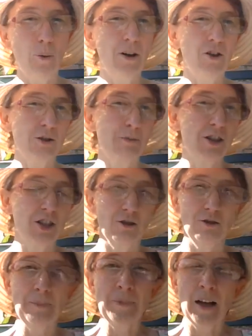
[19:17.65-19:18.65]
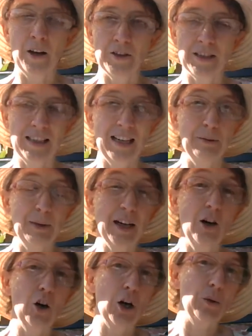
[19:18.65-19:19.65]
We're not supposed to understand that we
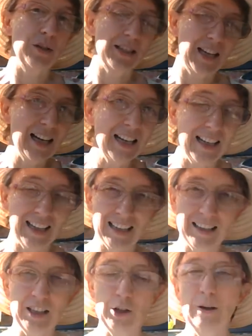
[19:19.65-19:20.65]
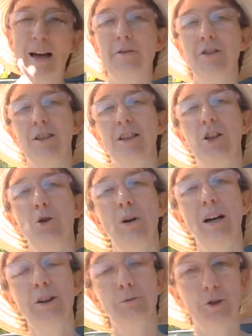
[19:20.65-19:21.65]
can't go sailing in the new heavens and the new
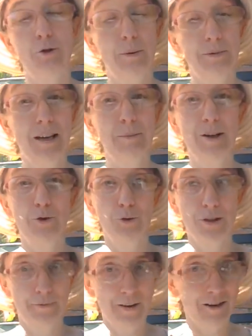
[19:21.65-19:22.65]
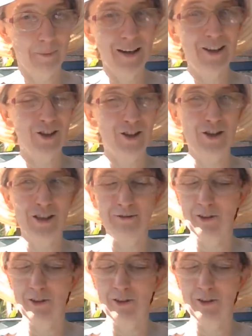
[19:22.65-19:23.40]
earth, which would upset my daughter very much because she's a